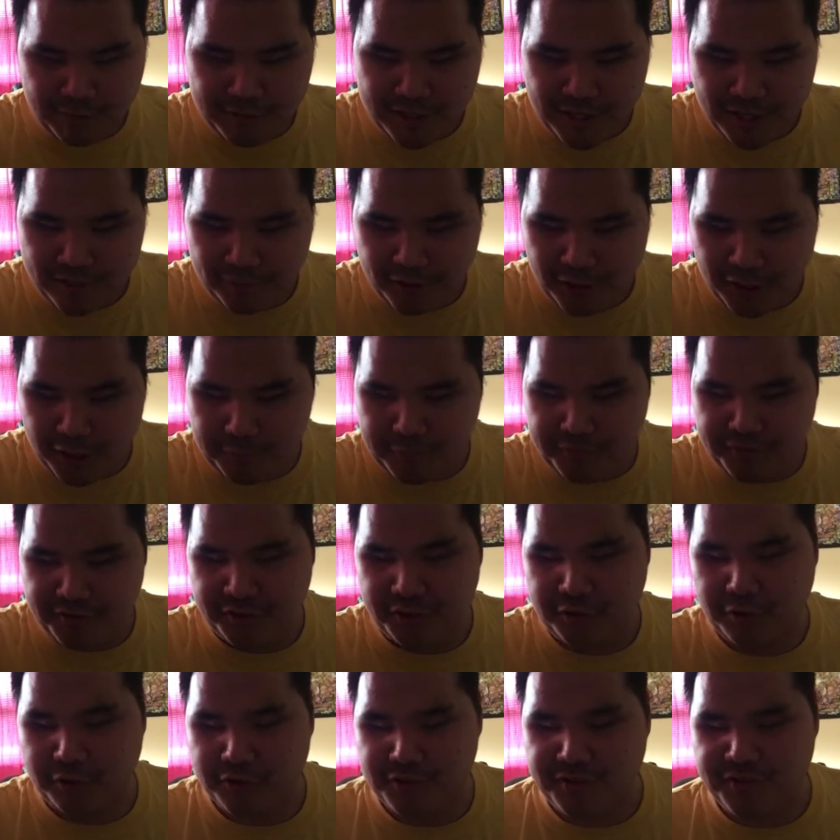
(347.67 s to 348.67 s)
we have
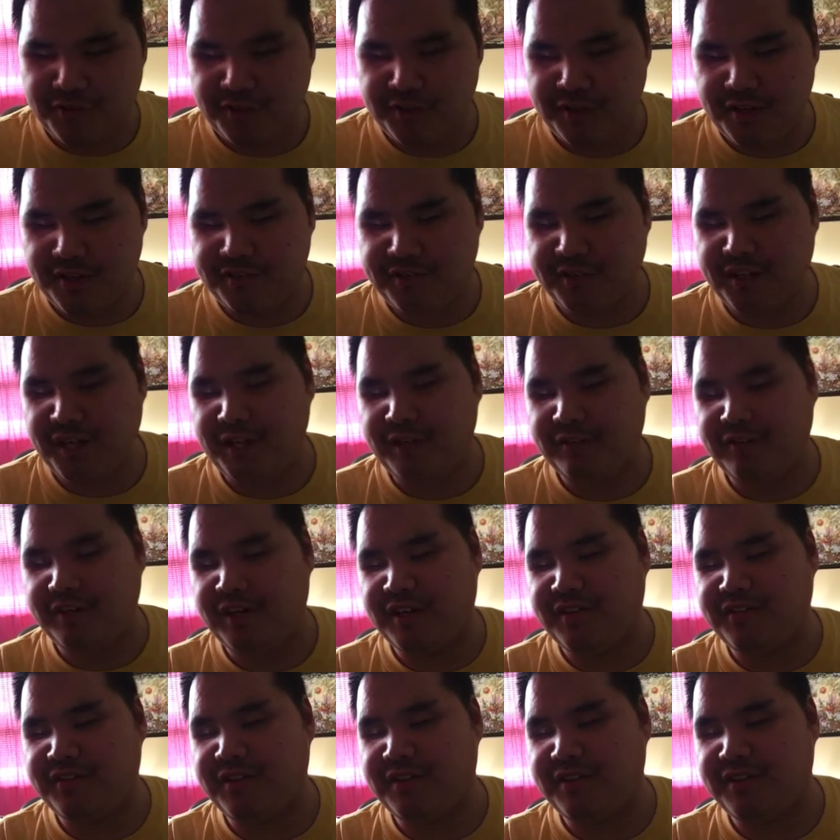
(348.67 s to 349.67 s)
harpsichord, so this kind of
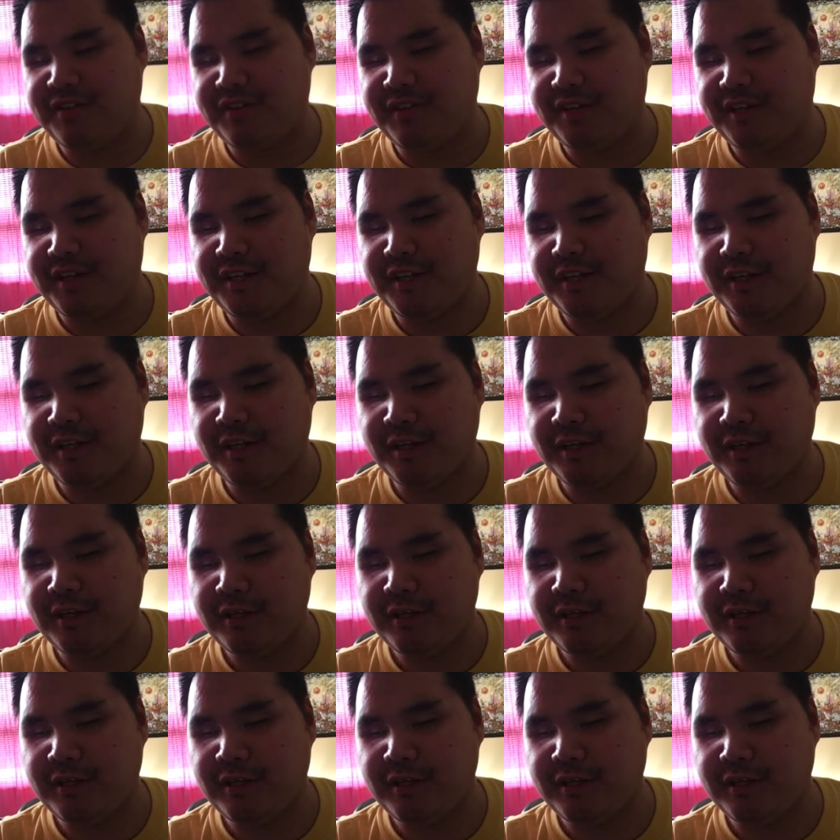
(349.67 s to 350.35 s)
gets into the